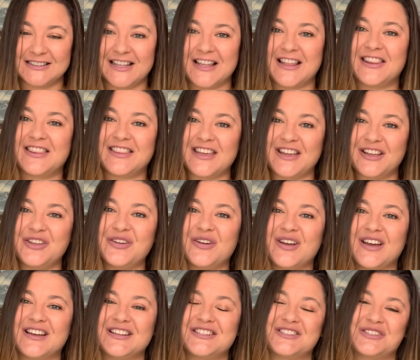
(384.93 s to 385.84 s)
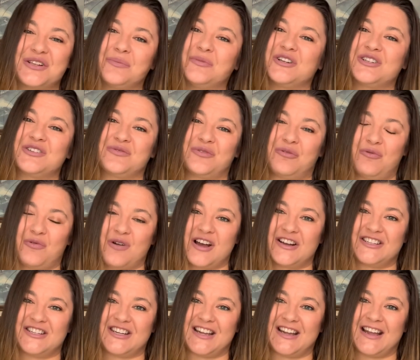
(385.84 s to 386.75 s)
Thank you guys so much for
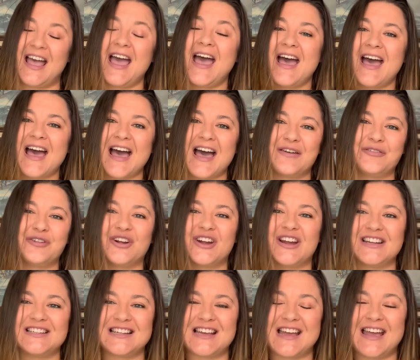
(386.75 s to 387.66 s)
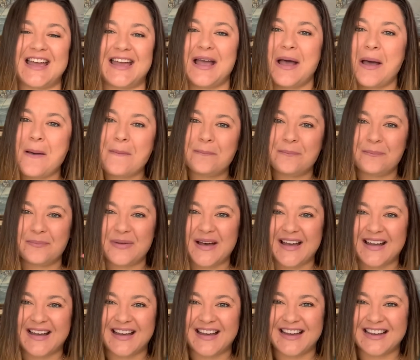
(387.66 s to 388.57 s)
watching. Have a great day. Bye
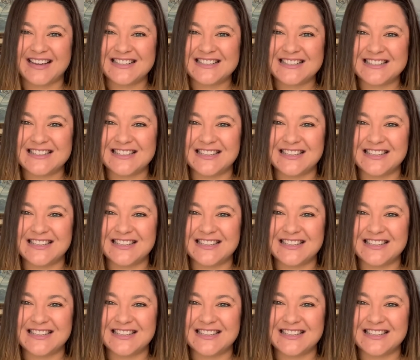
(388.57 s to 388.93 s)
guys.